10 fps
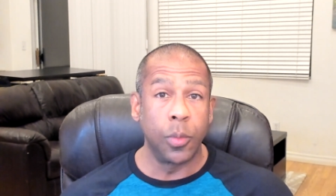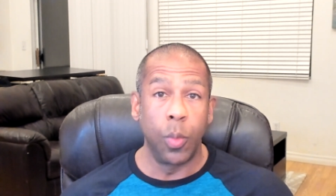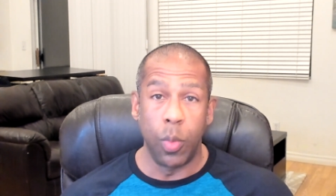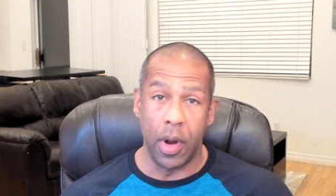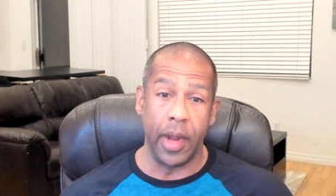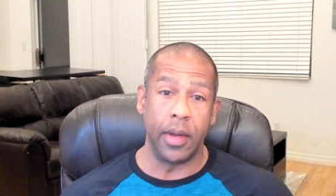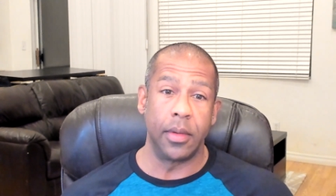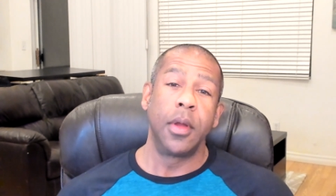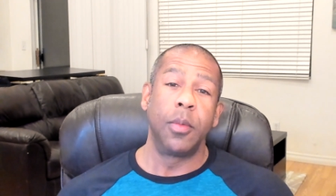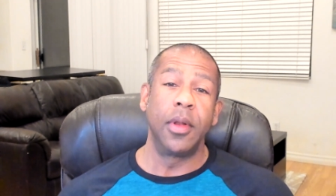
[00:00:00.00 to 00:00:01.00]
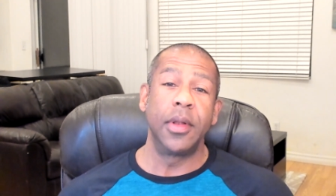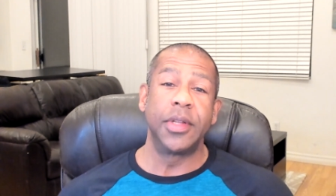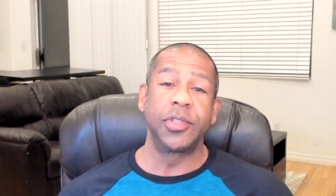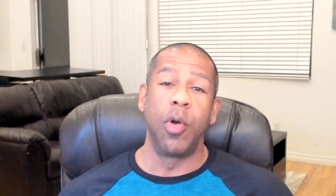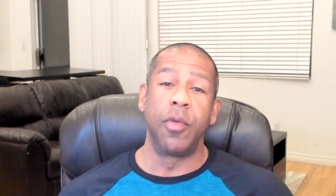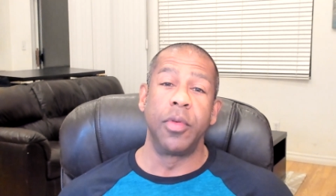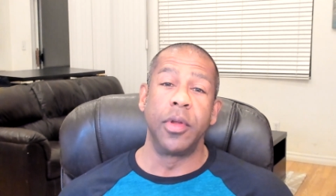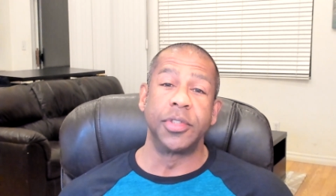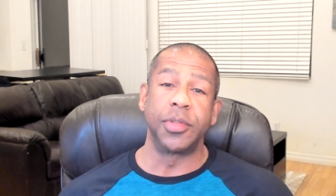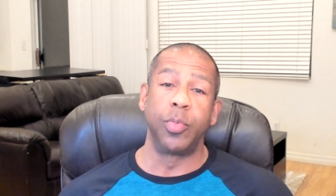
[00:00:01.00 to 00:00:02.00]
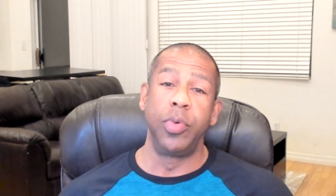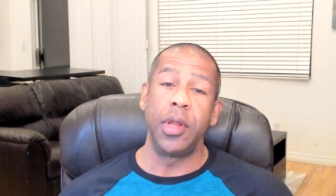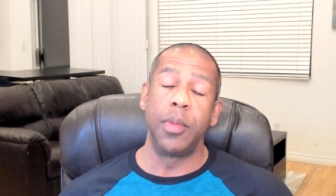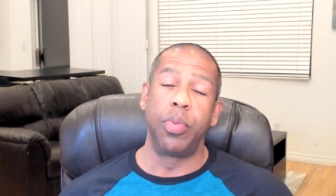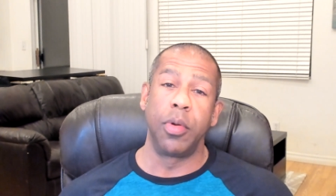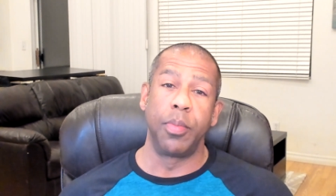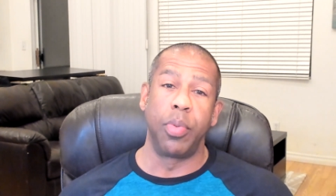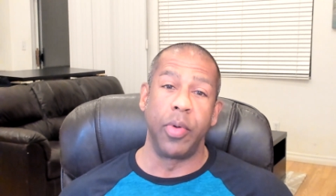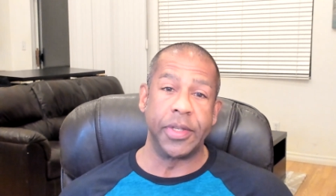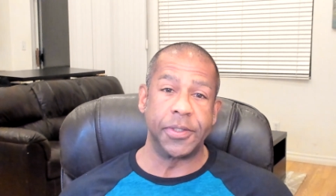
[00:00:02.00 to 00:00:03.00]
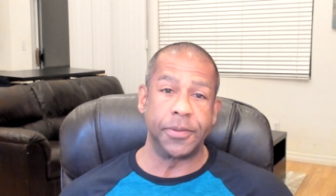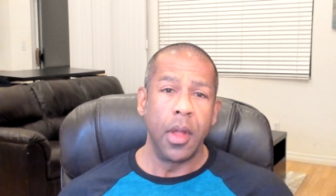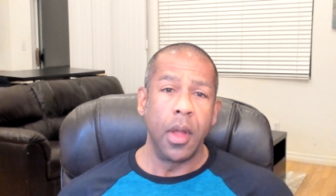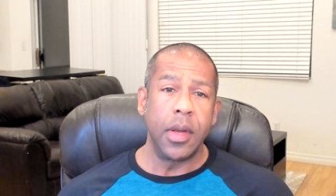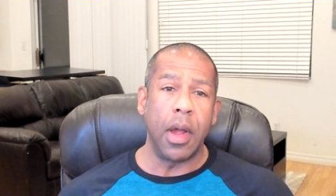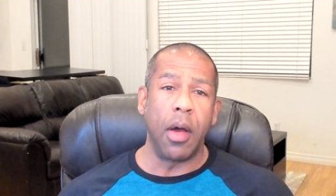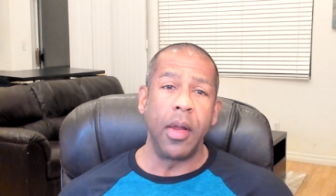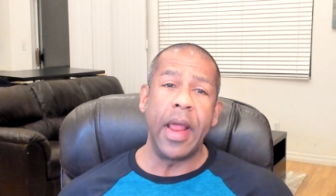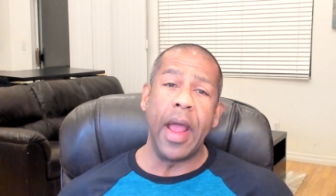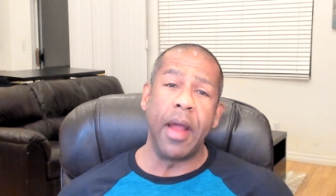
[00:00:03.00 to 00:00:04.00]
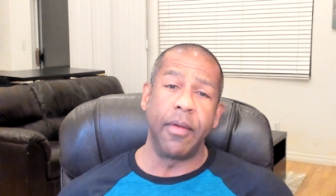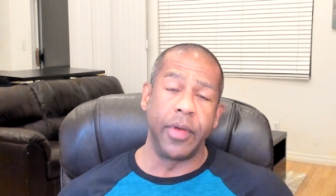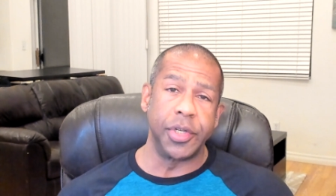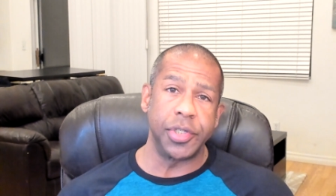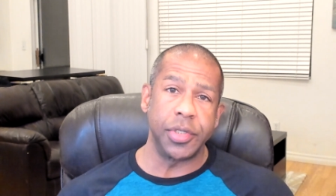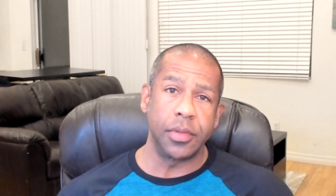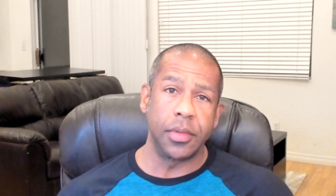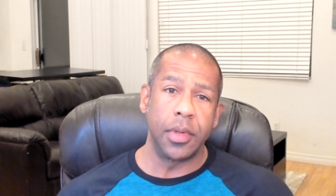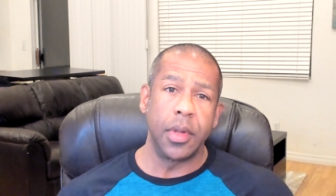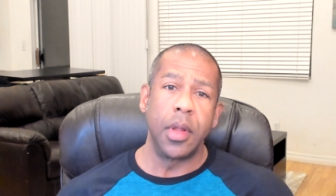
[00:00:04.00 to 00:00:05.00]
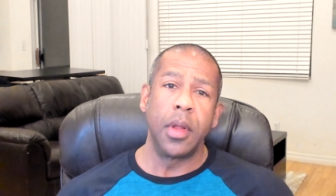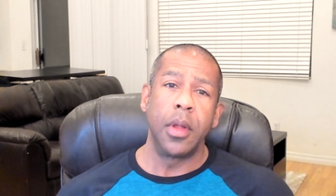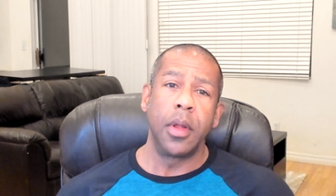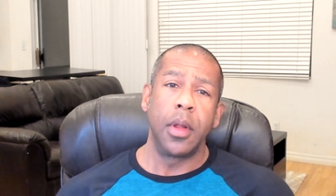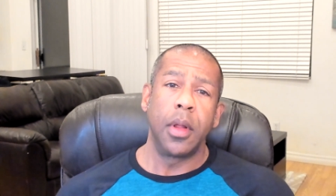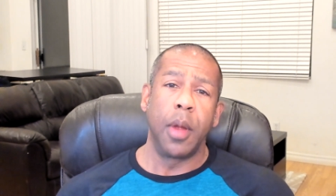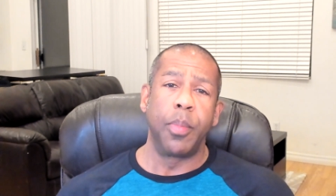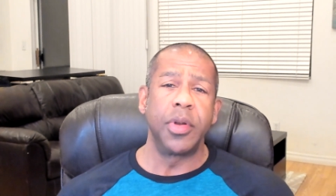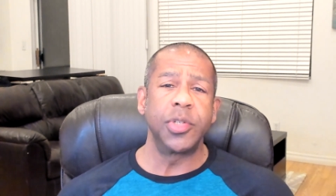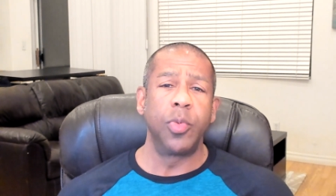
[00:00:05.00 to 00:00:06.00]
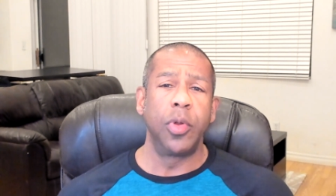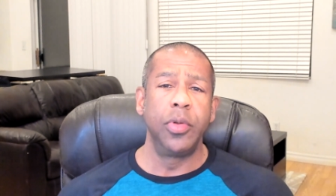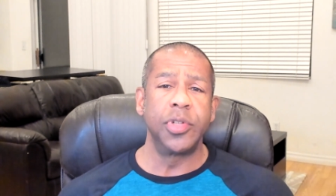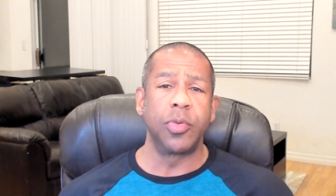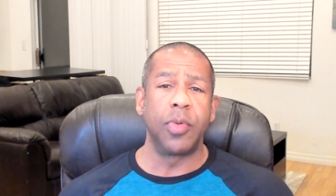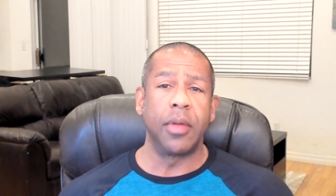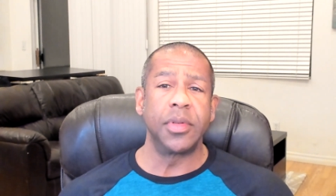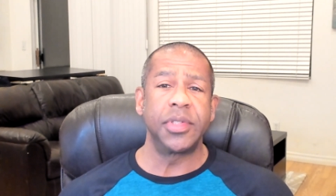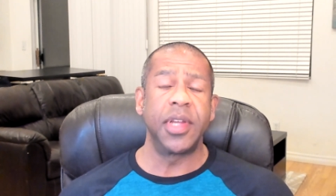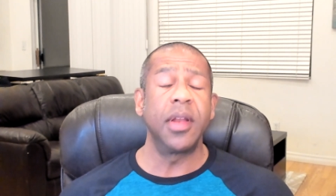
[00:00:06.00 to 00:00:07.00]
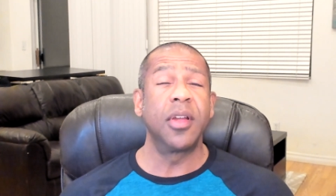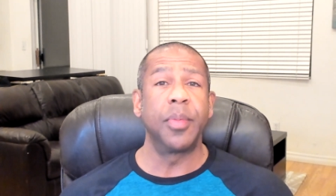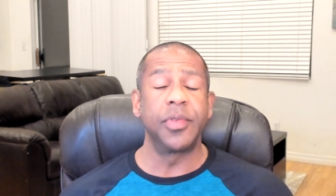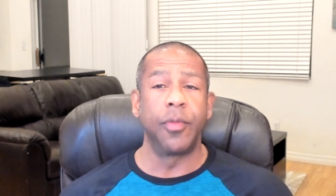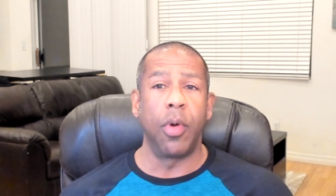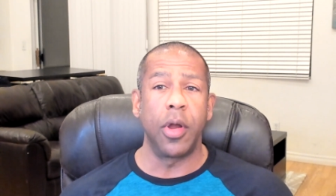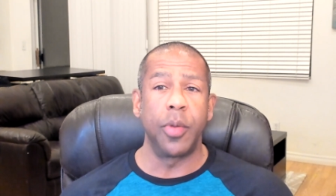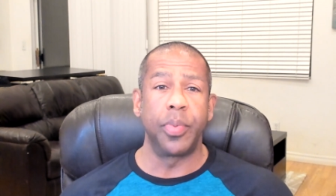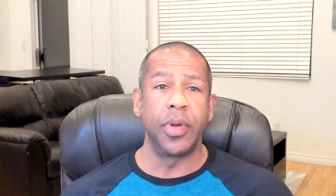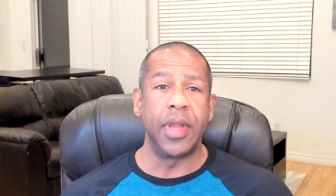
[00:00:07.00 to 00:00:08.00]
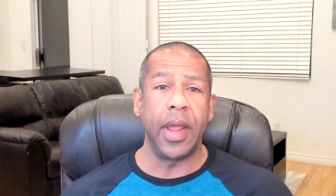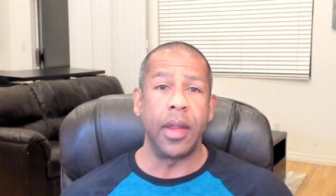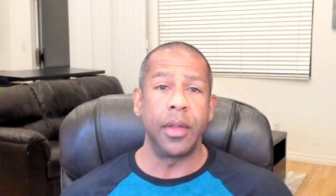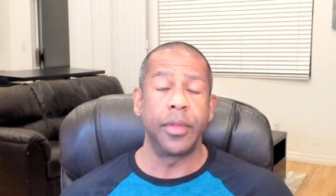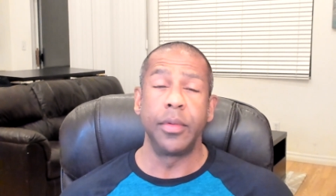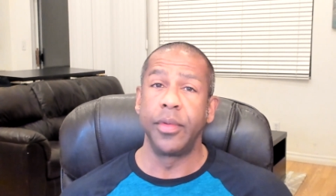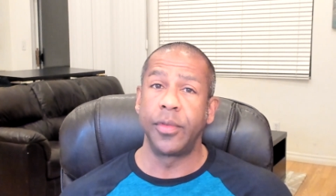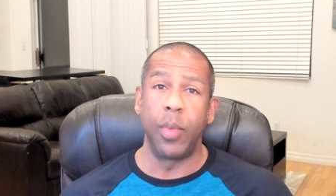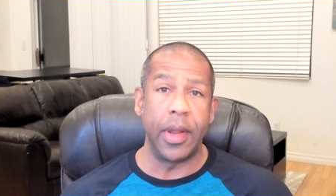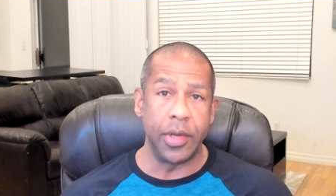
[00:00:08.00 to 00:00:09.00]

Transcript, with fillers: Why? Well, let's go over those really important points. Now, on average, a person will lose around ten cups of water per day through sweat and